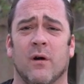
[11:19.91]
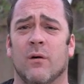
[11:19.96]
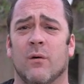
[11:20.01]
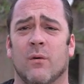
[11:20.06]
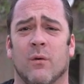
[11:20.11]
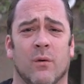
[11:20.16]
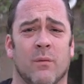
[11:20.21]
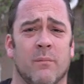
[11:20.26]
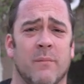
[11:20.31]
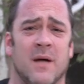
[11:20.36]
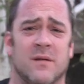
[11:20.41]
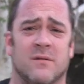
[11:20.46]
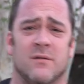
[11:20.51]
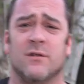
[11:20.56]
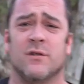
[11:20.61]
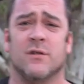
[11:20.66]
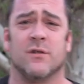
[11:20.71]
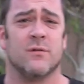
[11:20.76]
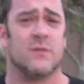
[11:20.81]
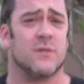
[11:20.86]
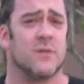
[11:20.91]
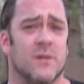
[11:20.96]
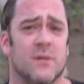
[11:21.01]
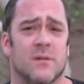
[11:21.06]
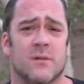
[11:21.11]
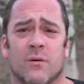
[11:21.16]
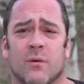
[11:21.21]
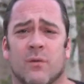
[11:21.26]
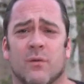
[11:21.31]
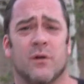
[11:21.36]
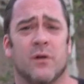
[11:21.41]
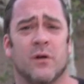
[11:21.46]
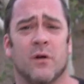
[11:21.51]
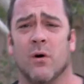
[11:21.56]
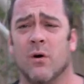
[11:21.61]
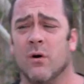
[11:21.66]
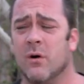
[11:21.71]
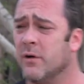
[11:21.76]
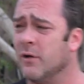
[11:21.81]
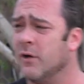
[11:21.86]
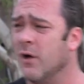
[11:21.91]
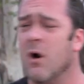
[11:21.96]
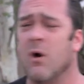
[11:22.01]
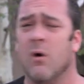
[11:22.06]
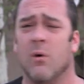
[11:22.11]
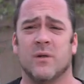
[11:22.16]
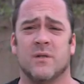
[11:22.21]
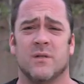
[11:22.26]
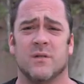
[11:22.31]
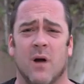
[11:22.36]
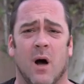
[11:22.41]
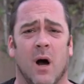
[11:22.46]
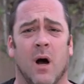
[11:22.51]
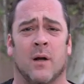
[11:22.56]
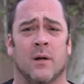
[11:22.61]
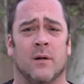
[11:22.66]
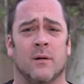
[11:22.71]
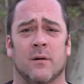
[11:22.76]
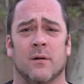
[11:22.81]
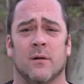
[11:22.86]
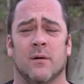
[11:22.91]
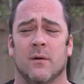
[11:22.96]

or Massachusetts or New York? No, it's not.